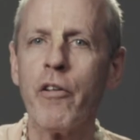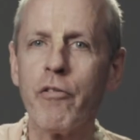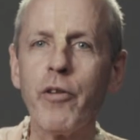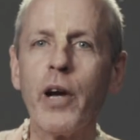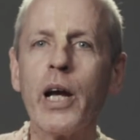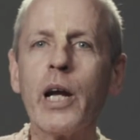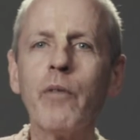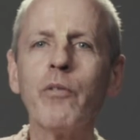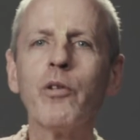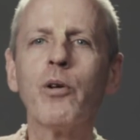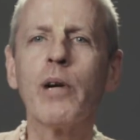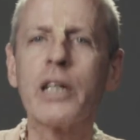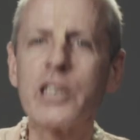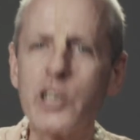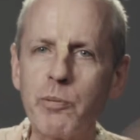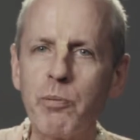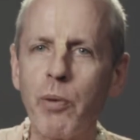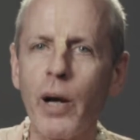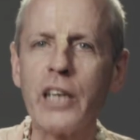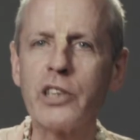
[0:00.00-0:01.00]
Freedom to
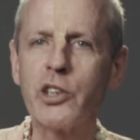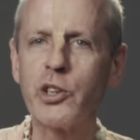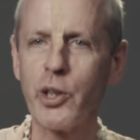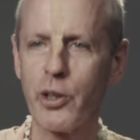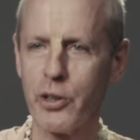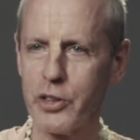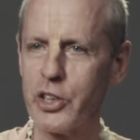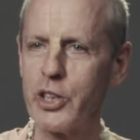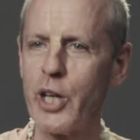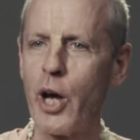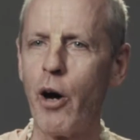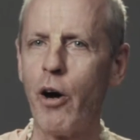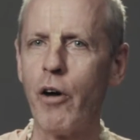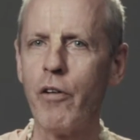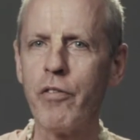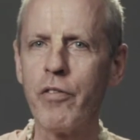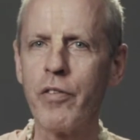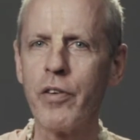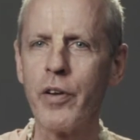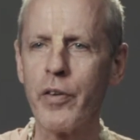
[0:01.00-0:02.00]
express
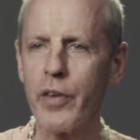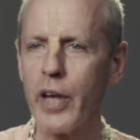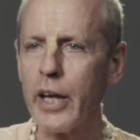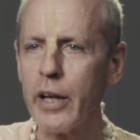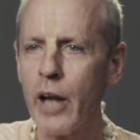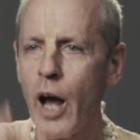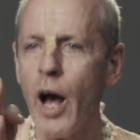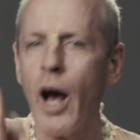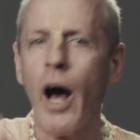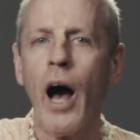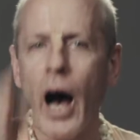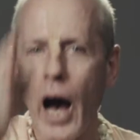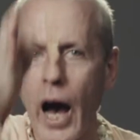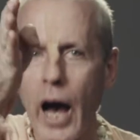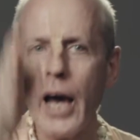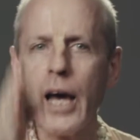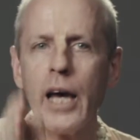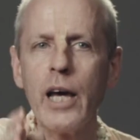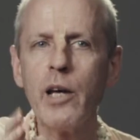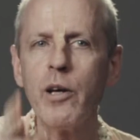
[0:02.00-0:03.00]
yourself. That
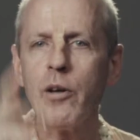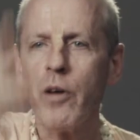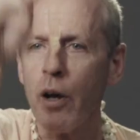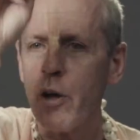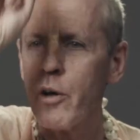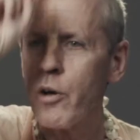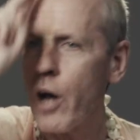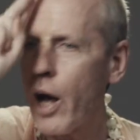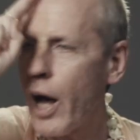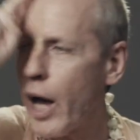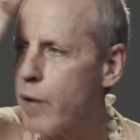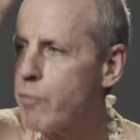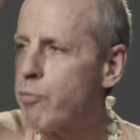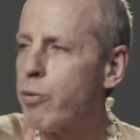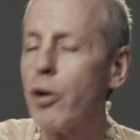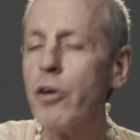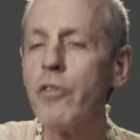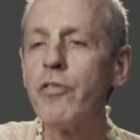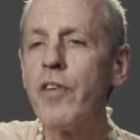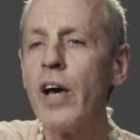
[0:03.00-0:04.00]
I, I
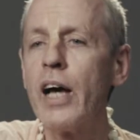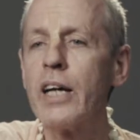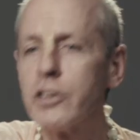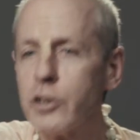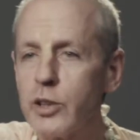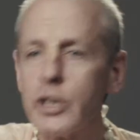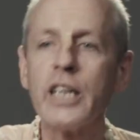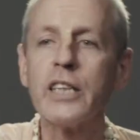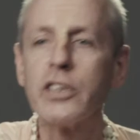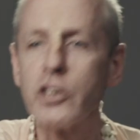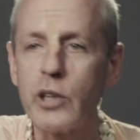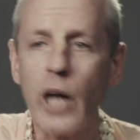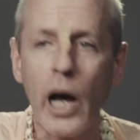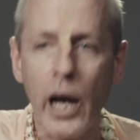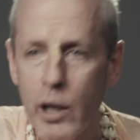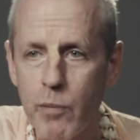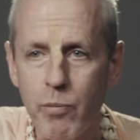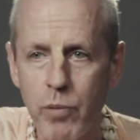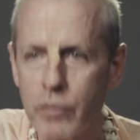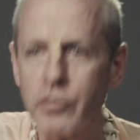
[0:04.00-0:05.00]
profess this
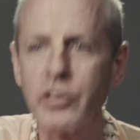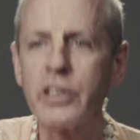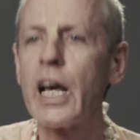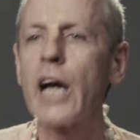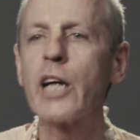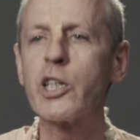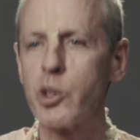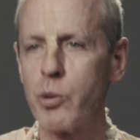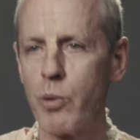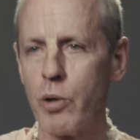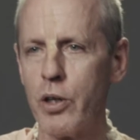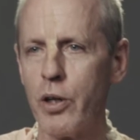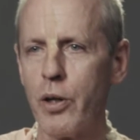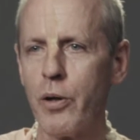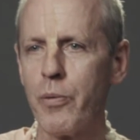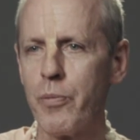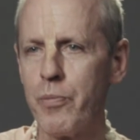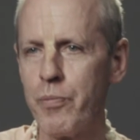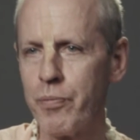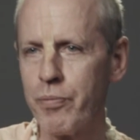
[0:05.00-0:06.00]
type of
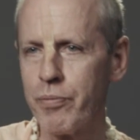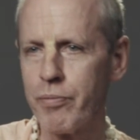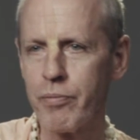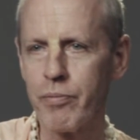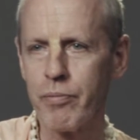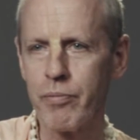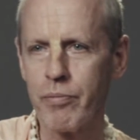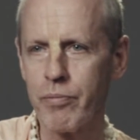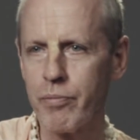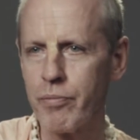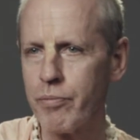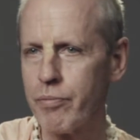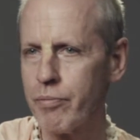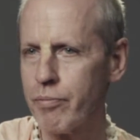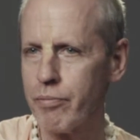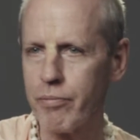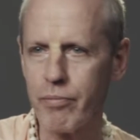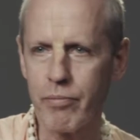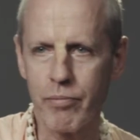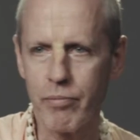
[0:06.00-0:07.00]
sexual
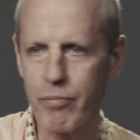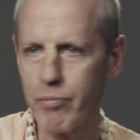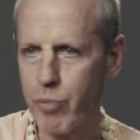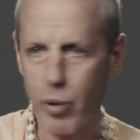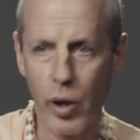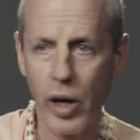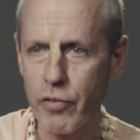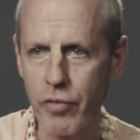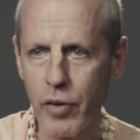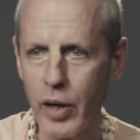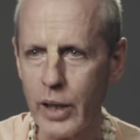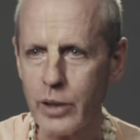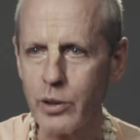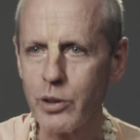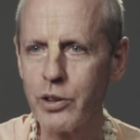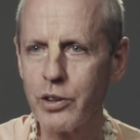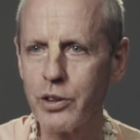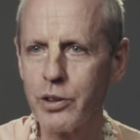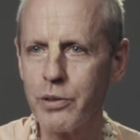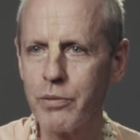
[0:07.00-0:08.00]

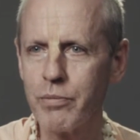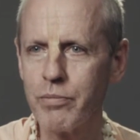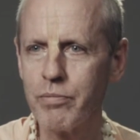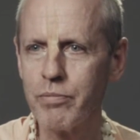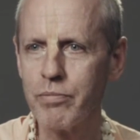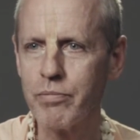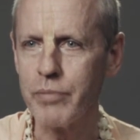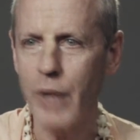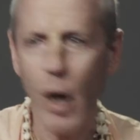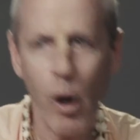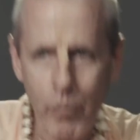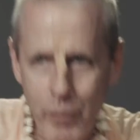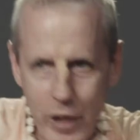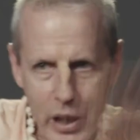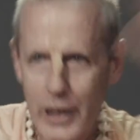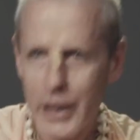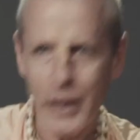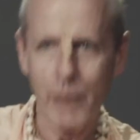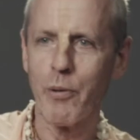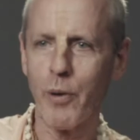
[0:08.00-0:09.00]
preference. Now I'm a
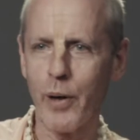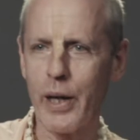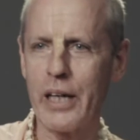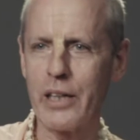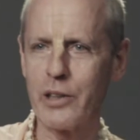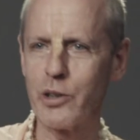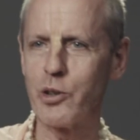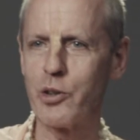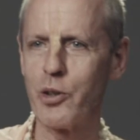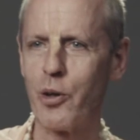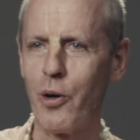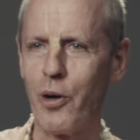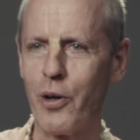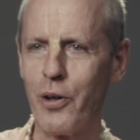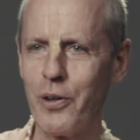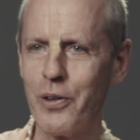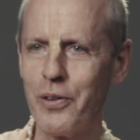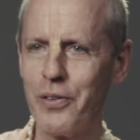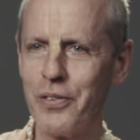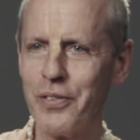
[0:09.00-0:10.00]
liberated
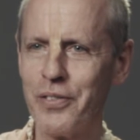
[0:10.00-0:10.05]
soul.